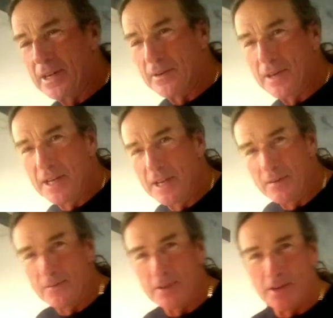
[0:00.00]

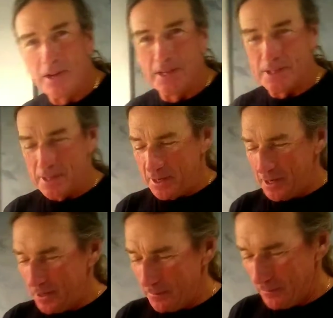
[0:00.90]
ingredient for you guys at
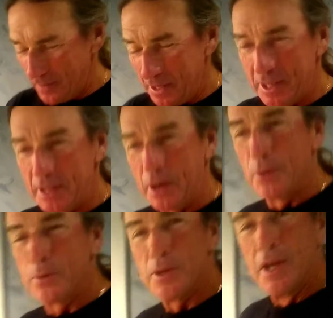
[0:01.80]
home in the
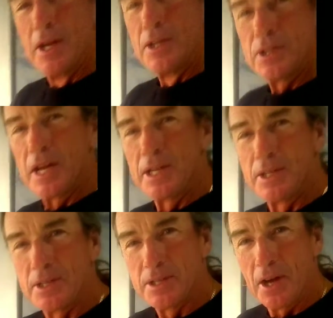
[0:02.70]
old
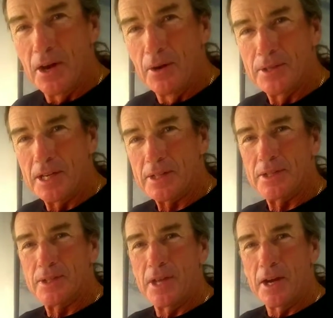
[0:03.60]
Shaino style
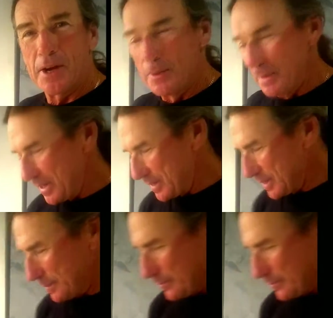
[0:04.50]
Texas taco mix.